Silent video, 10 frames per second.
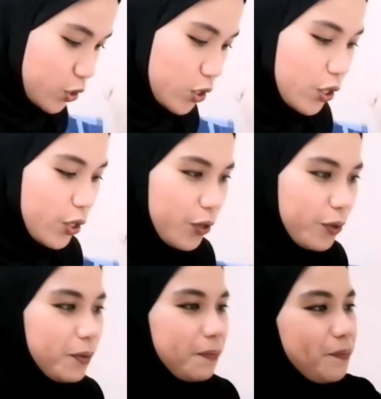
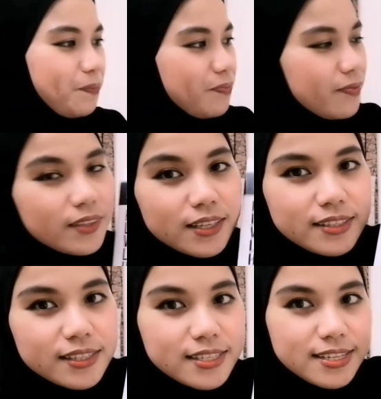So
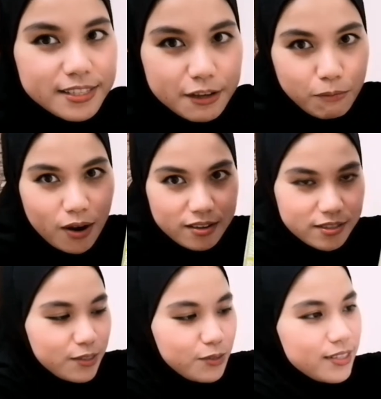this is the
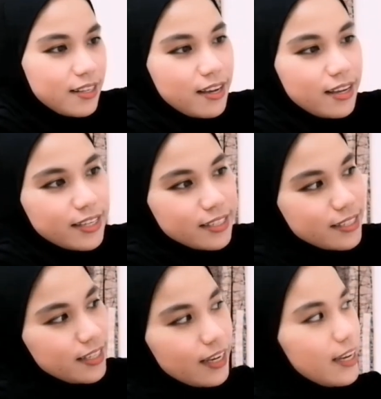box look like.
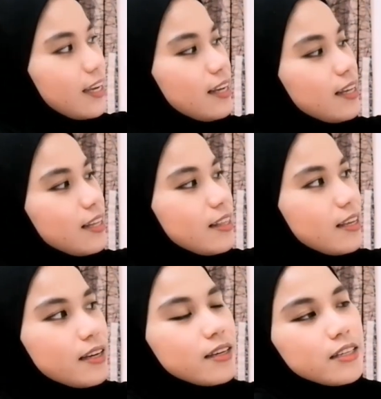And
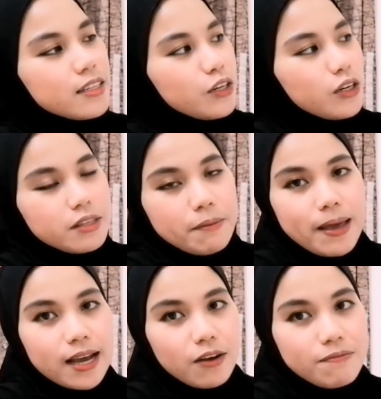on the
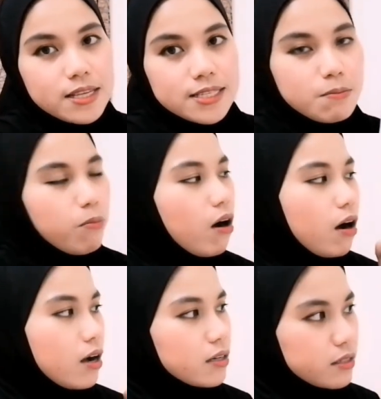back of this
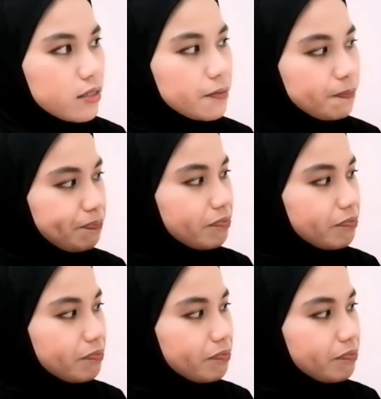box,